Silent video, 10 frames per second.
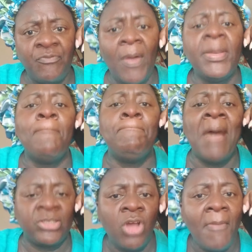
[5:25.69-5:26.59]
from the
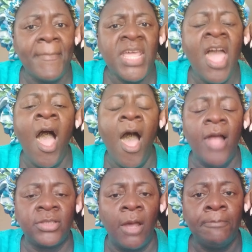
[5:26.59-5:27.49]
bottom of me
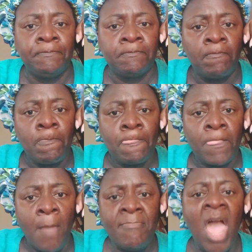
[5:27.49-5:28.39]
heart.
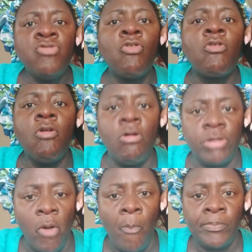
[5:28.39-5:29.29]
Me are you good?